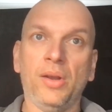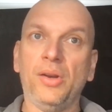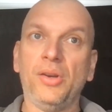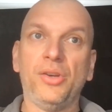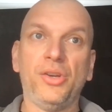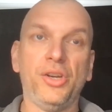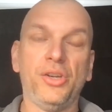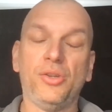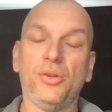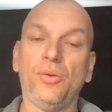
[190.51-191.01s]

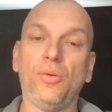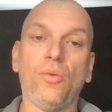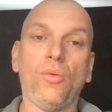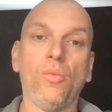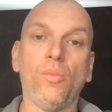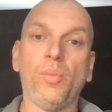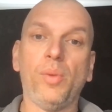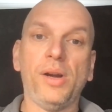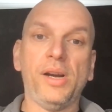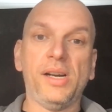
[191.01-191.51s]
Just to
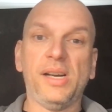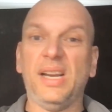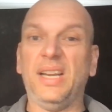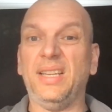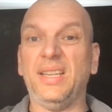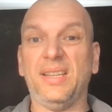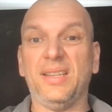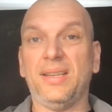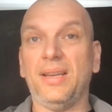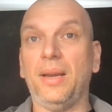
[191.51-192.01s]
compare, in
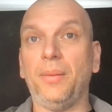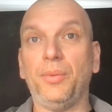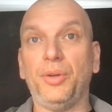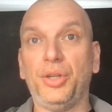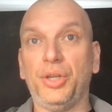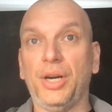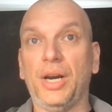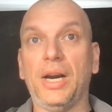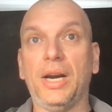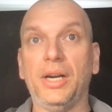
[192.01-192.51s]
the same
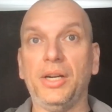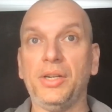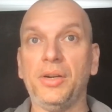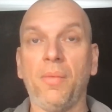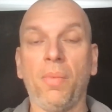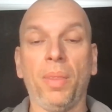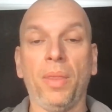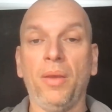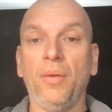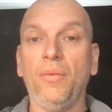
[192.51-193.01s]
charge,
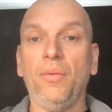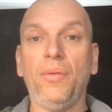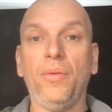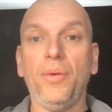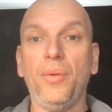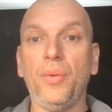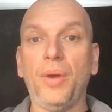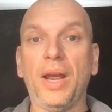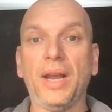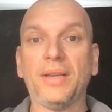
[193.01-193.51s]

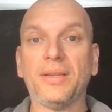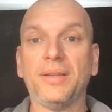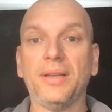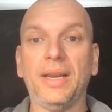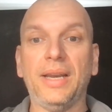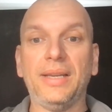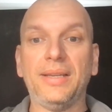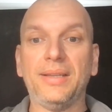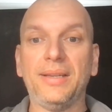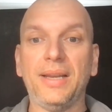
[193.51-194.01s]
few
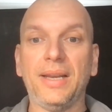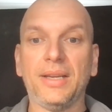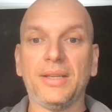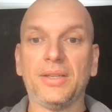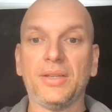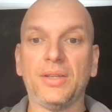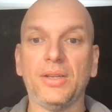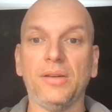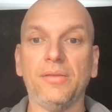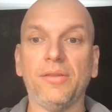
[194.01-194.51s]
x86
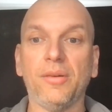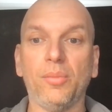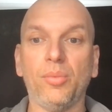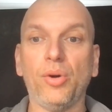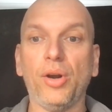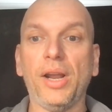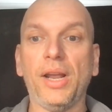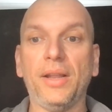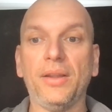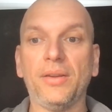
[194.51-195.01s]
server
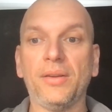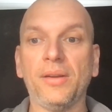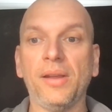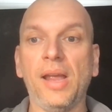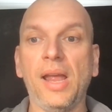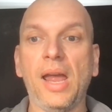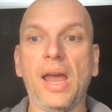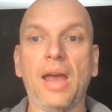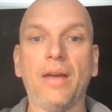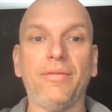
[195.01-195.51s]
brands
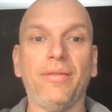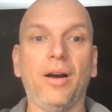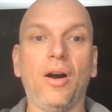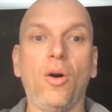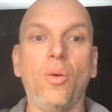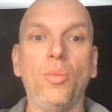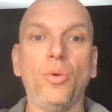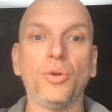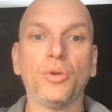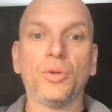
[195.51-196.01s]
have
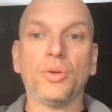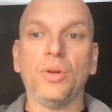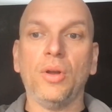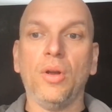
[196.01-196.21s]
almost